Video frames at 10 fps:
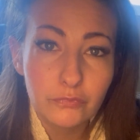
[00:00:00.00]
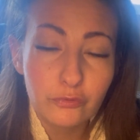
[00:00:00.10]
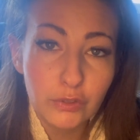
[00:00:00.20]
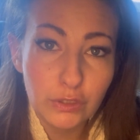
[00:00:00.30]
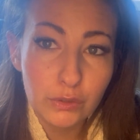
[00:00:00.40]

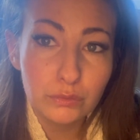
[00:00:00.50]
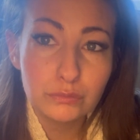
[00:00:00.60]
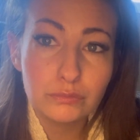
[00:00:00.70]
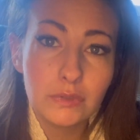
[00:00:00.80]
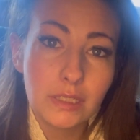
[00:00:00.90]
for you
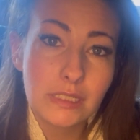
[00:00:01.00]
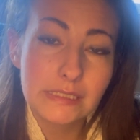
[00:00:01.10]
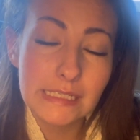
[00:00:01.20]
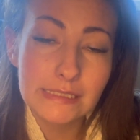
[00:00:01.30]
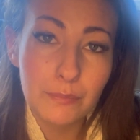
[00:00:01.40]
to
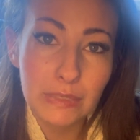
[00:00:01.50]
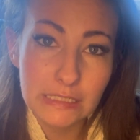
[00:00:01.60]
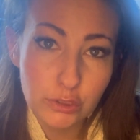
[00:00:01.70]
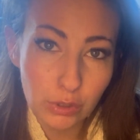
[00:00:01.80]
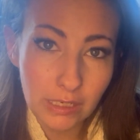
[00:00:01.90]
see
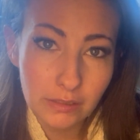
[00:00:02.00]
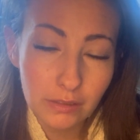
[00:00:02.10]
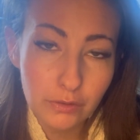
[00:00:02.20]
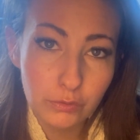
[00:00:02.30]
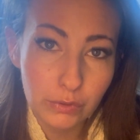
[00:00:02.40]
somebody's strength
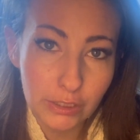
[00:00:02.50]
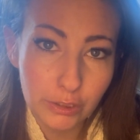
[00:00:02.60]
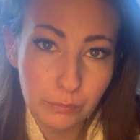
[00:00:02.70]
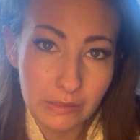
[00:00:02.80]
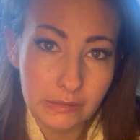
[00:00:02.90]
through their
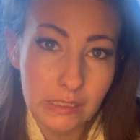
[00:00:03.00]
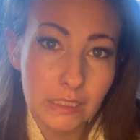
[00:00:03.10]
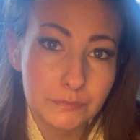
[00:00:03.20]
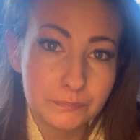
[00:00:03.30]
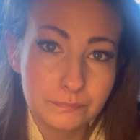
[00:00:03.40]
humility.
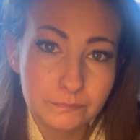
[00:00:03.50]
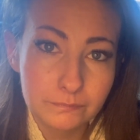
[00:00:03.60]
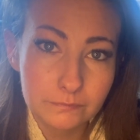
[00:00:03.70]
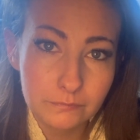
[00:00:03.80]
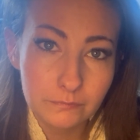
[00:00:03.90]

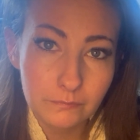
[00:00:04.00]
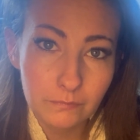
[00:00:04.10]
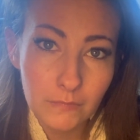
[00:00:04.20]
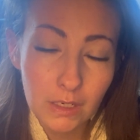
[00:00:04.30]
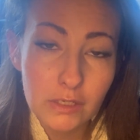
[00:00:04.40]

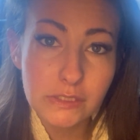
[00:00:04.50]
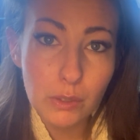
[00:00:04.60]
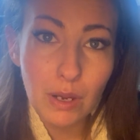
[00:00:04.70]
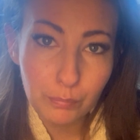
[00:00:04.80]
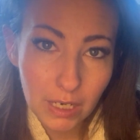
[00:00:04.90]
So
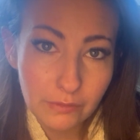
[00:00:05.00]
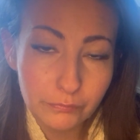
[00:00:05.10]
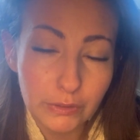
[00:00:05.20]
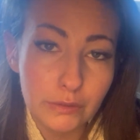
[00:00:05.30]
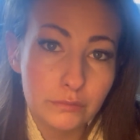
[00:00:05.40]
I pray
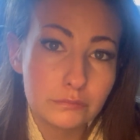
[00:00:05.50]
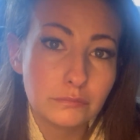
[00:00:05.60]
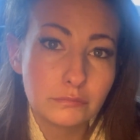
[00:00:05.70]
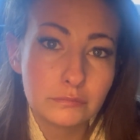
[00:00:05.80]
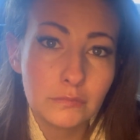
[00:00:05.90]
for you.
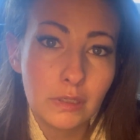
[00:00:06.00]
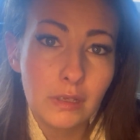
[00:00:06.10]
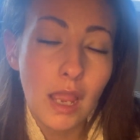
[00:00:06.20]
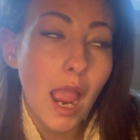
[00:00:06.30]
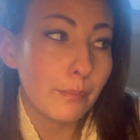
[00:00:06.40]

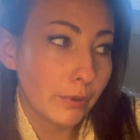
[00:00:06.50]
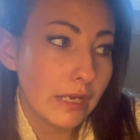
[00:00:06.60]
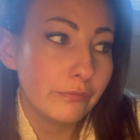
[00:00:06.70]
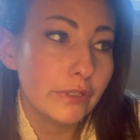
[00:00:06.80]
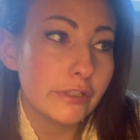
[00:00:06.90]
I pray
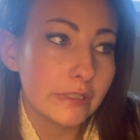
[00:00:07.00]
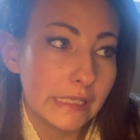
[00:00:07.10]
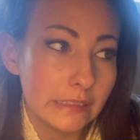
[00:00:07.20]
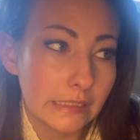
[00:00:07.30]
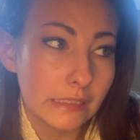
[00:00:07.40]
for your
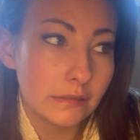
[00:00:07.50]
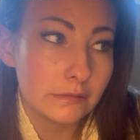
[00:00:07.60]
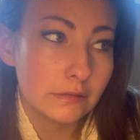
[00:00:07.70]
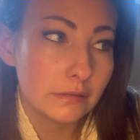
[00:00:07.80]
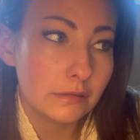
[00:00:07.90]
healing.
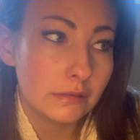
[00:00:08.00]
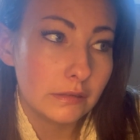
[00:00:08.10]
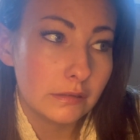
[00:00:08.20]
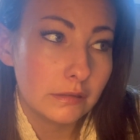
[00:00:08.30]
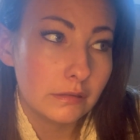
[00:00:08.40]

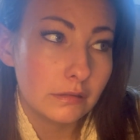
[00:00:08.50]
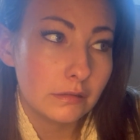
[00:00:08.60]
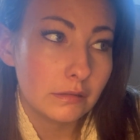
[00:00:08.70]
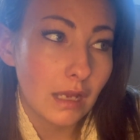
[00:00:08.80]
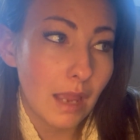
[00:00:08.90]

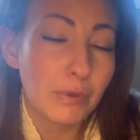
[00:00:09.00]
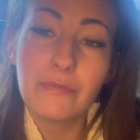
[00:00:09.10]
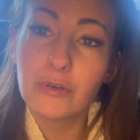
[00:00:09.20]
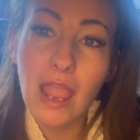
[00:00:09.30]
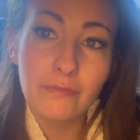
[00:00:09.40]
I pray
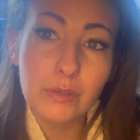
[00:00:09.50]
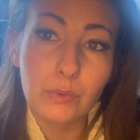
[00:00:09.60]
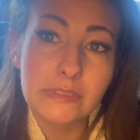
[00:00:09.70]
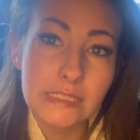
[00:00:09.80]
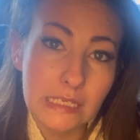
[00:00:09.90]
for
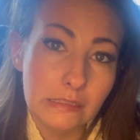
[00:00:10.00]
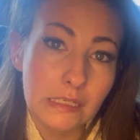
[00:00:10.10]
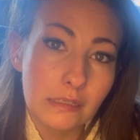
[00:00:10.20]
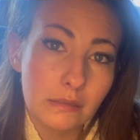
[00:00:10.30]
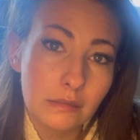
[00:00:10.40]
everyone's
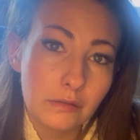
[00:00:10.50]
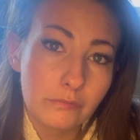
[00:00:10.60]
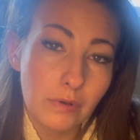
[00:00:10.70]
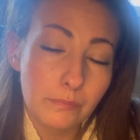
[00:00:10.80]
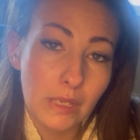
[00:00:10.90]
healing
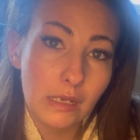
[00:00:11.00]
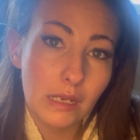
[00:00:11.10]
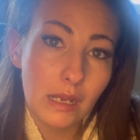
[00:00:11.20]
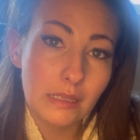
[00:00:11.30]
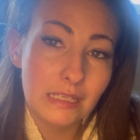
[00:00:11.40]
from the
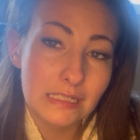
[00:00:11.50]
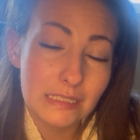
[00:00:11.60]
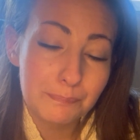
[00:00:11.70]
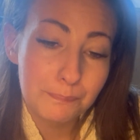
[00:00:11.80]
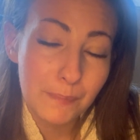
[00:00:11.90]

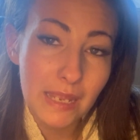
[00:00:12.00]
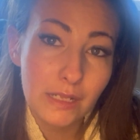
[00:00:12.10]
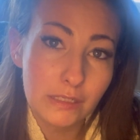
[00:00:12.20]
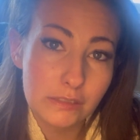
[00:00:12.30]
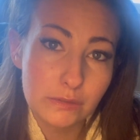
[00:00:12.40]
pit
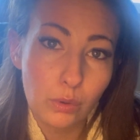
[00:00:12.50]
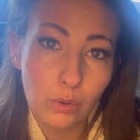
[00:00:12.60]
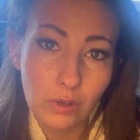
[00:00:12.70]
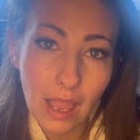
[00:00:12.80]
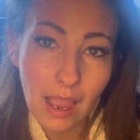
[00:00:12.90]
of their
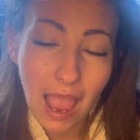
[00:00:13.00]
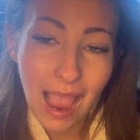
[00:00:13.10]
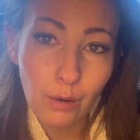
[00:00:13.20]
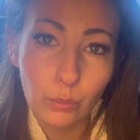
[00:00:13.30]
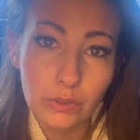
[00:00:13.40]
soul
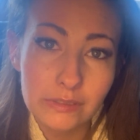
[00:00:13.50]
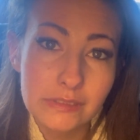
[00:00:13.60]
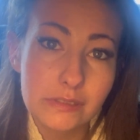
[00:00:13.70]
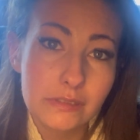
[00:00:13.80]
outwards,